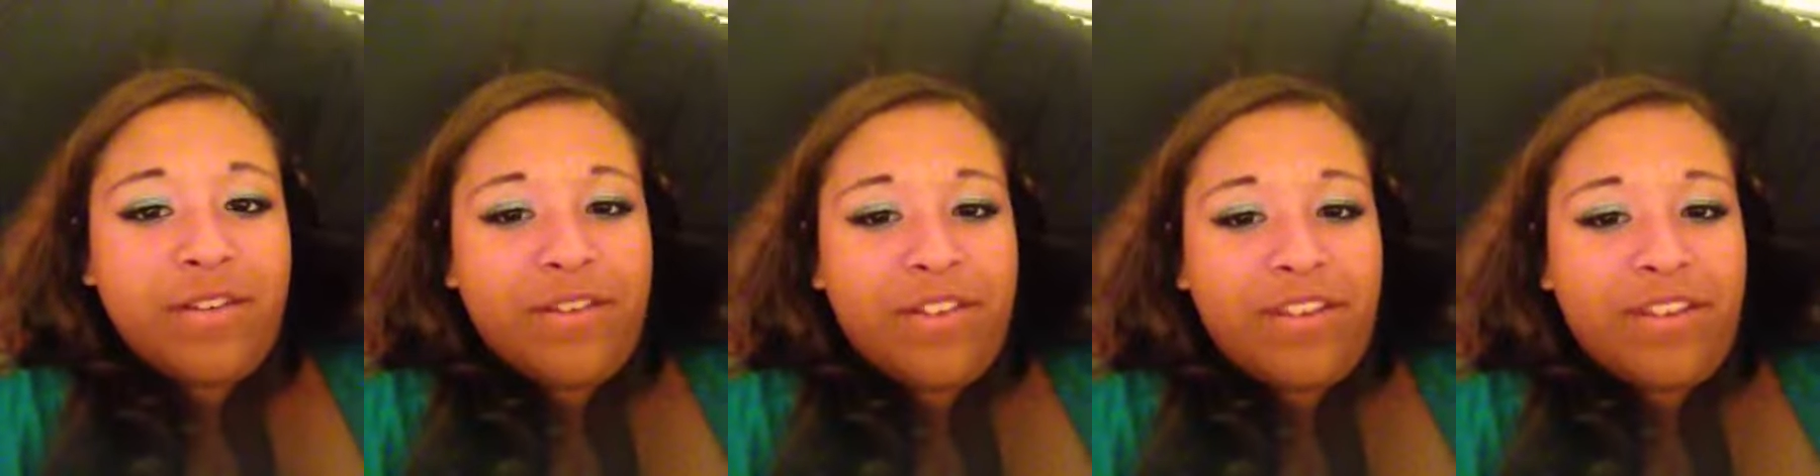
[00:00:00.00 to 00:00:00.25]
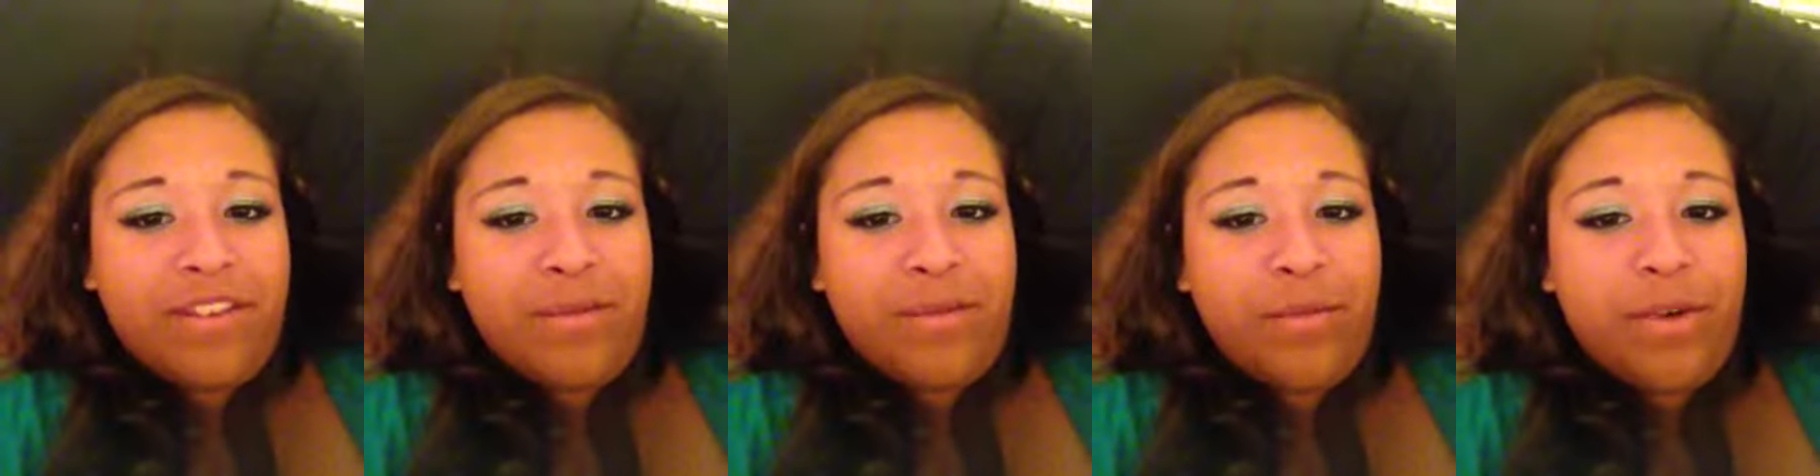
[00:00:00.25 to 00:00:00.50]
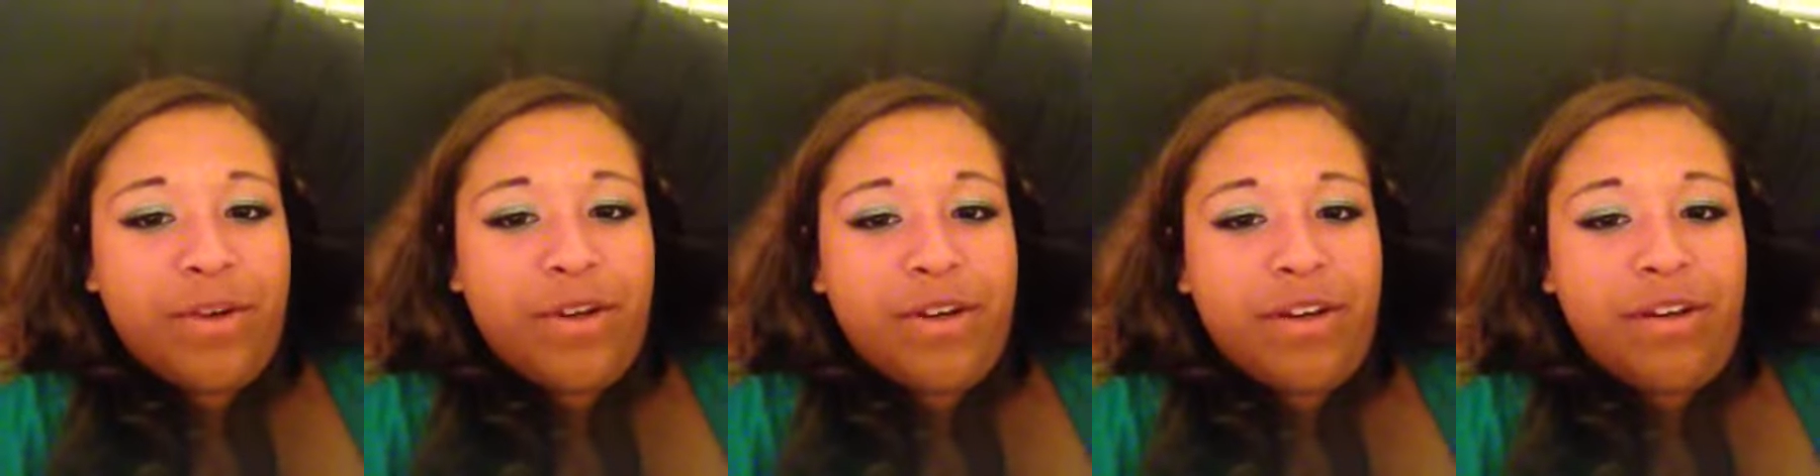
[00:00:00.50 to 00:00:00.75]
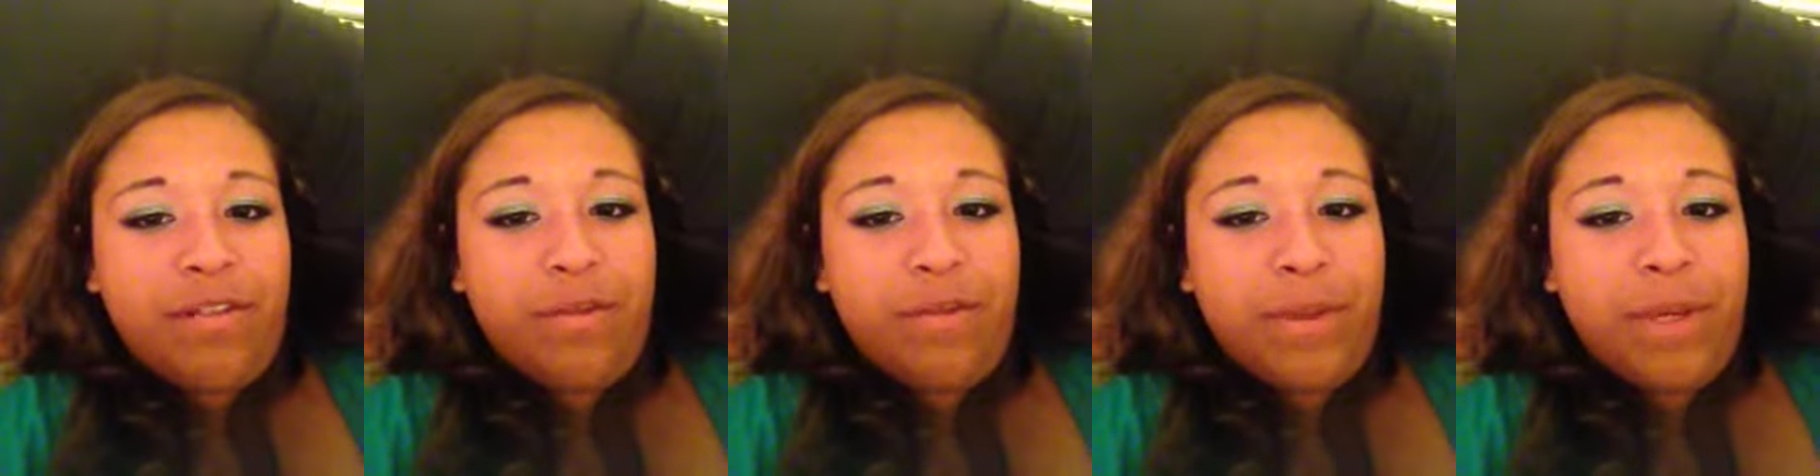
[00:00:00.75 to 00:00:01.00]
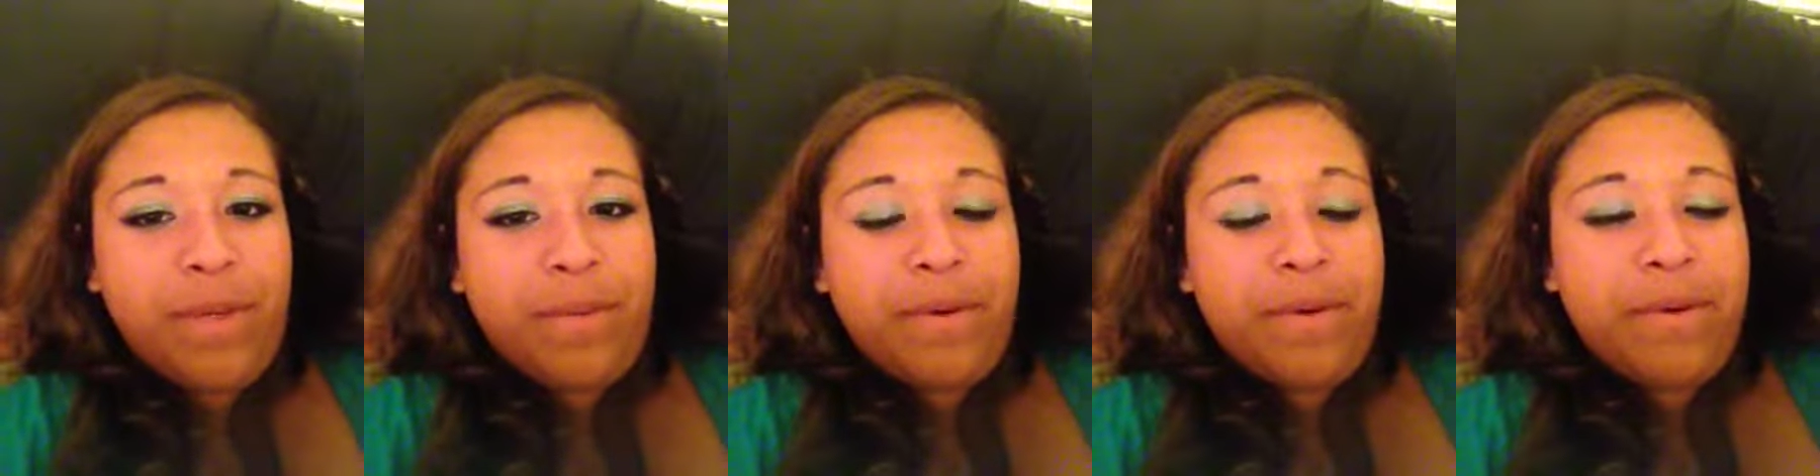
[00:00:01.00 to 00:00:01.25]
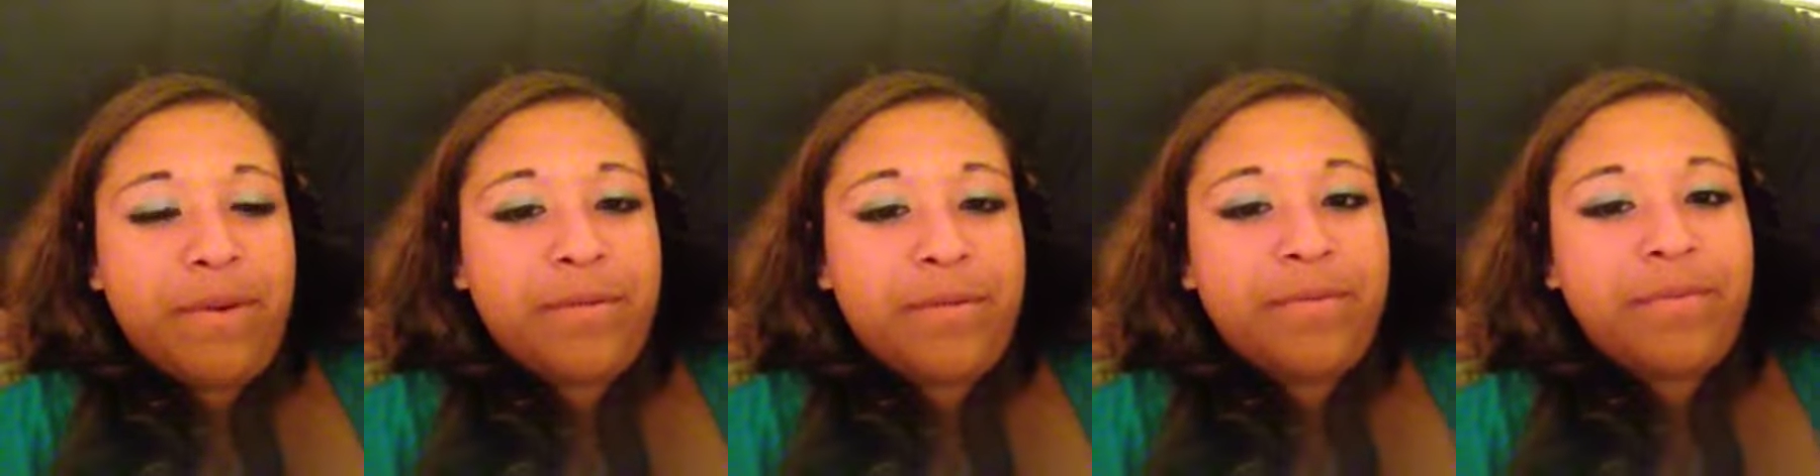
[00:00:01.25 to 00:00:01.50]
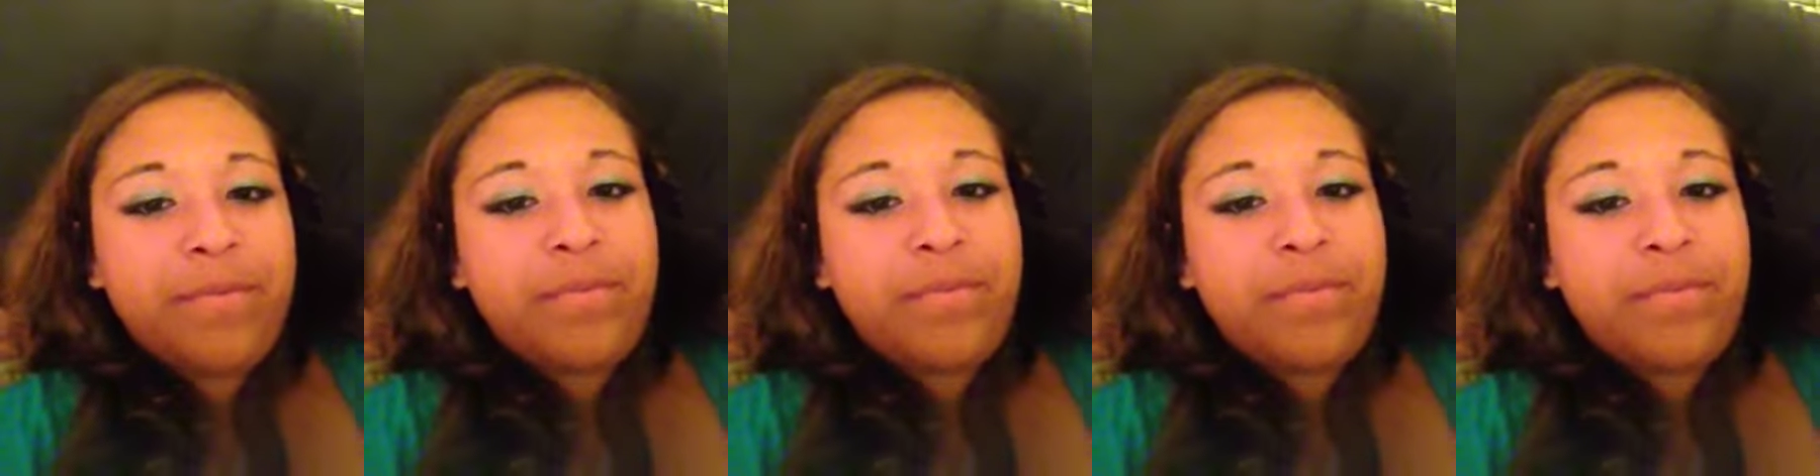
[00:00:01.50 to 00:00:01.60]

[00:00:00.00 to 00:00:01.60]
it's because I'm reading off a paper.